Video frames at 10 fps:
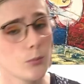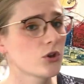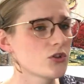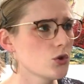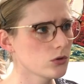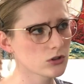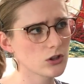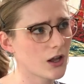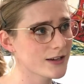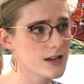Because you wouldn't
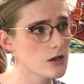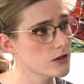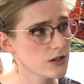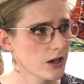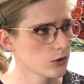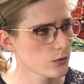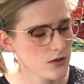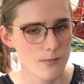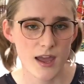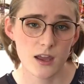lie down and cuddle with a
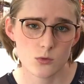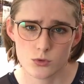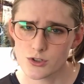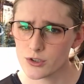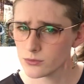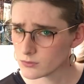man, would you?